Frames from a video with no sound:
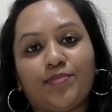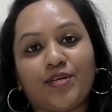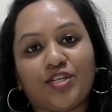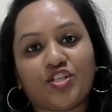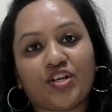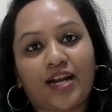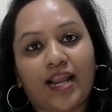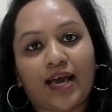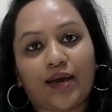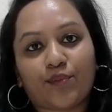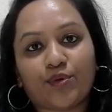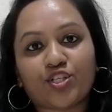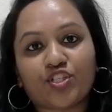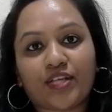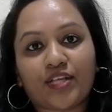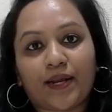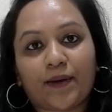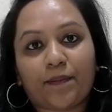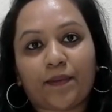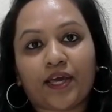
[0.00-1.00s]
speech and language
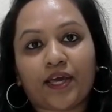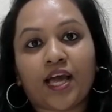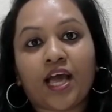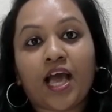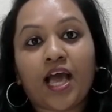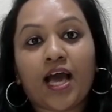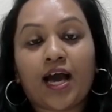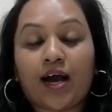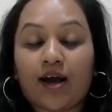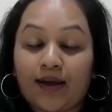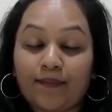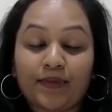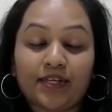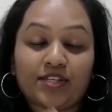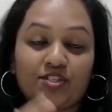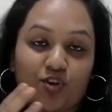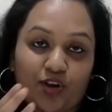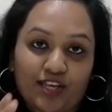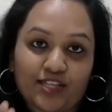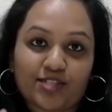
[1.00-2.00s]
therapy.
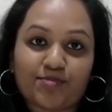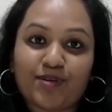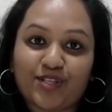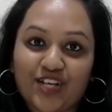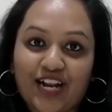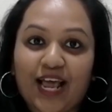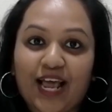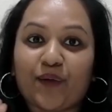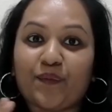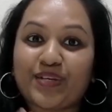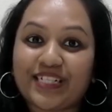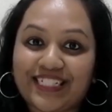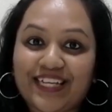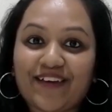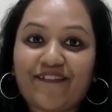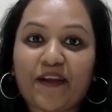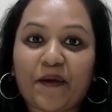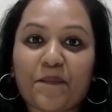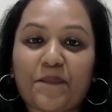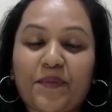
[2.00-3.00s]
Speech and language
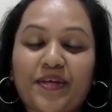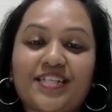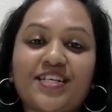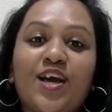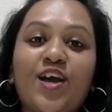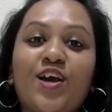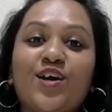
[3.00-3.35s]
development.